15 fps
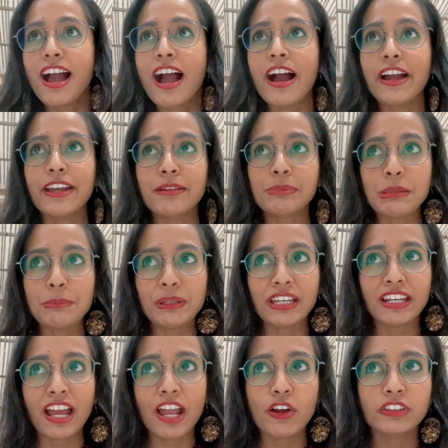I am keeping
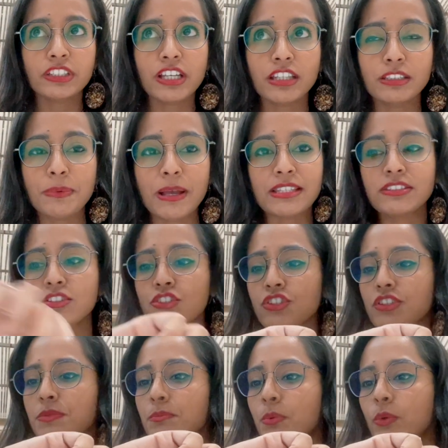an eye on the other
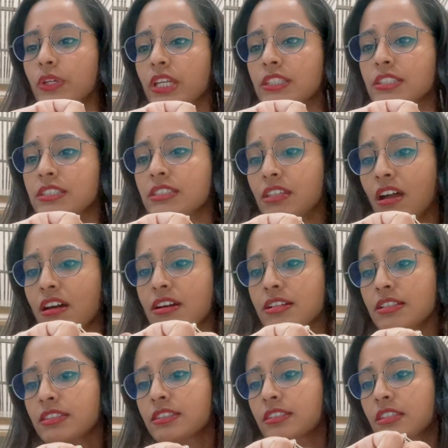passengers. Boarding
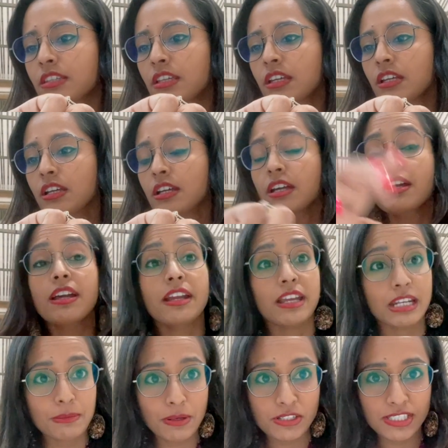starts
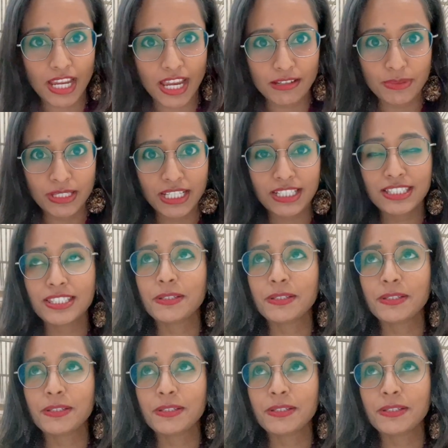in about 10 minutes.